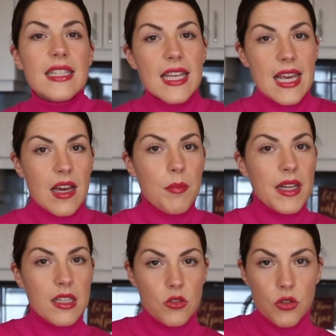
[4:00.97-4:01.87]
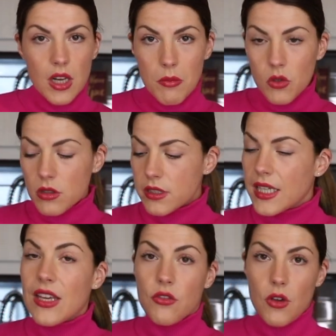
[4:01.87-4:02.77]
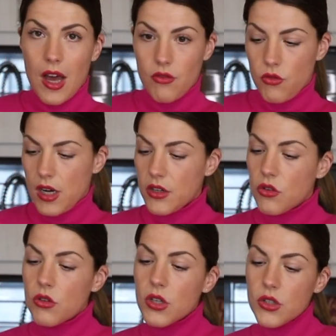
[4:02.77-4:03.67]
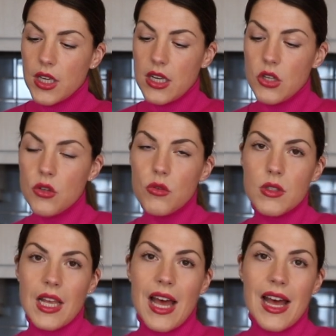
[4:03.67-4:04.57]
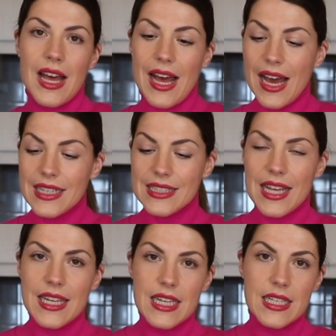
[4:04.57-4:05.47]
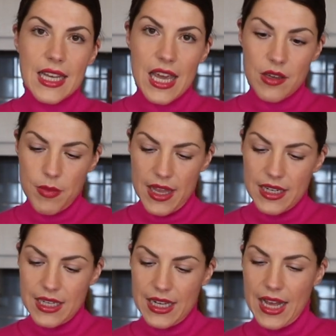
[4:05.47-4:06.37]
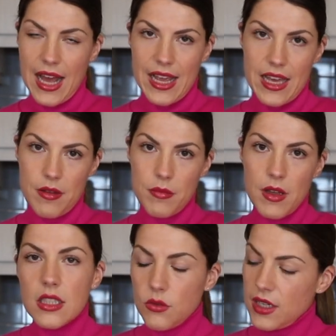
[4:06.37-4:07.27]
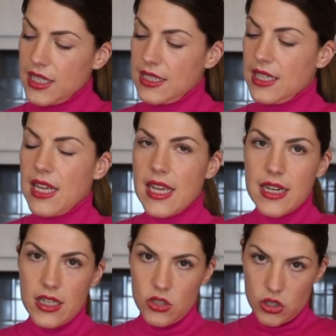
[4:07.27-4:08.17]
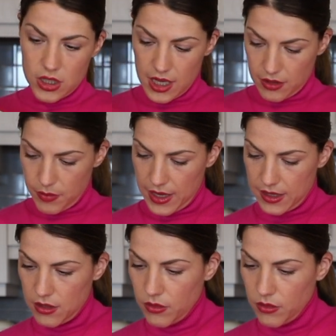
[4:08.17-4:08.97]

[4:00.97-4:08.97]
take a panettone mold if you have one, or you can use a high-sided cake pan like I am. This one is an 8-inch cake pan,